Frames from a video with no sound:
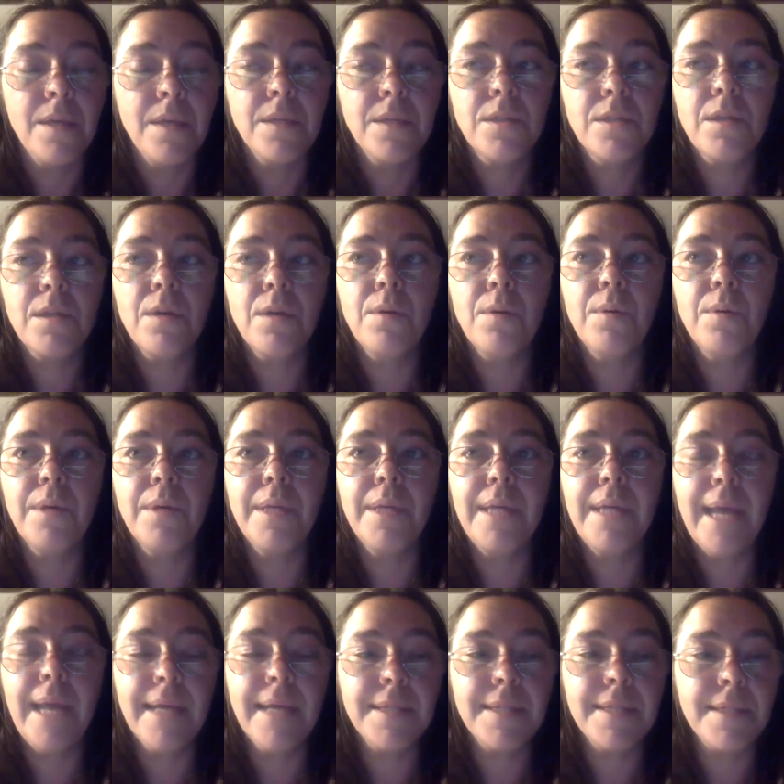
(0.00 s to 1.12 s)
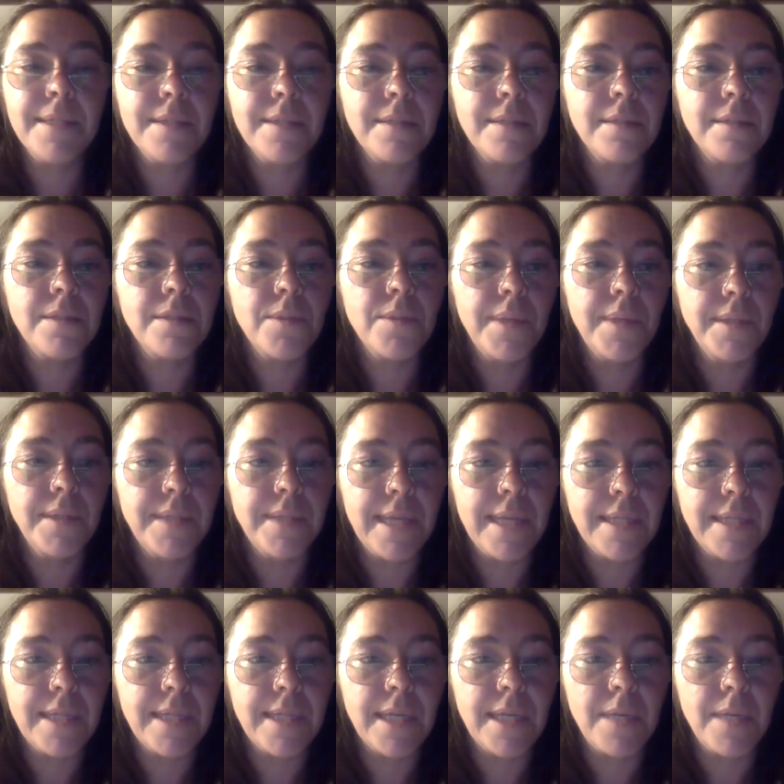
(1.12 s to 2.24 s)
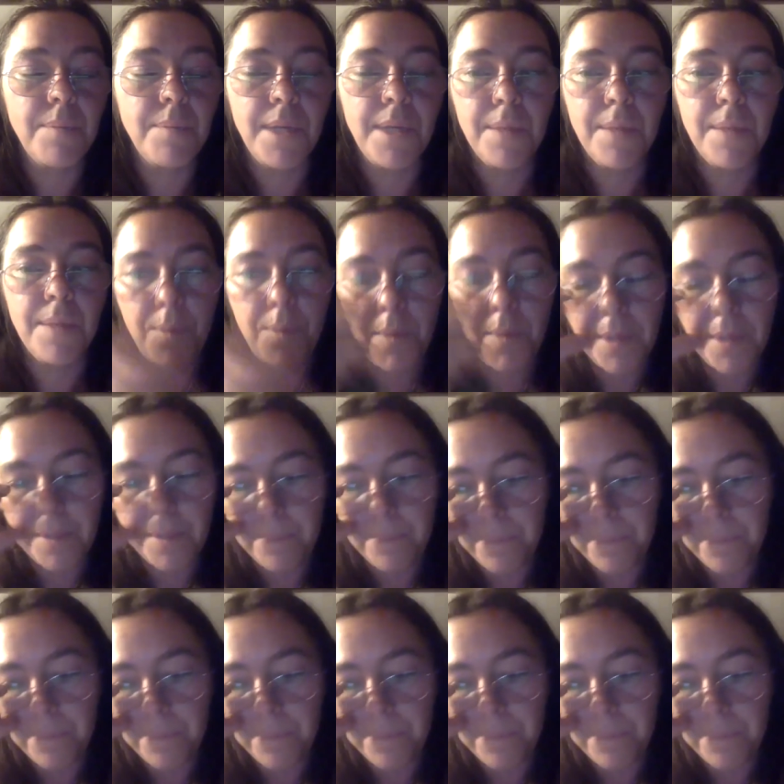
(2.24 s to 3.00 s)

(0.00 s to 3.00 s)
So yes, soil testing can be important.